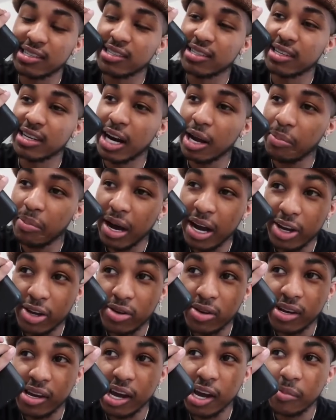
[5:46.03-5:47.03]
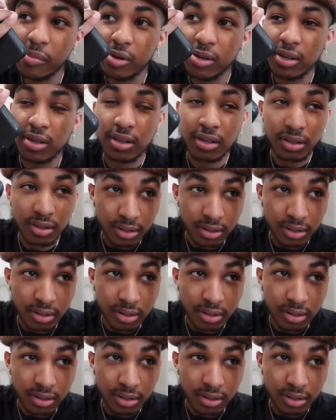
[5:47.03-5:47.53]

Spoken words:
Did I buy your camera?